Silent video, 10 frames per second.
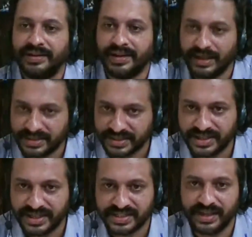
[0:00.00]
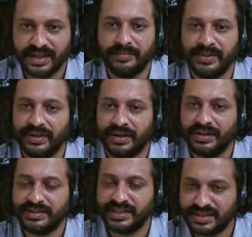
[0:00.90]
and later industrial
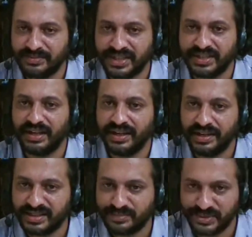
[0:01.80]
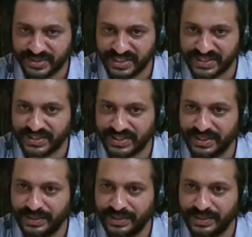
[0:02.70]
capital systematically dispossessed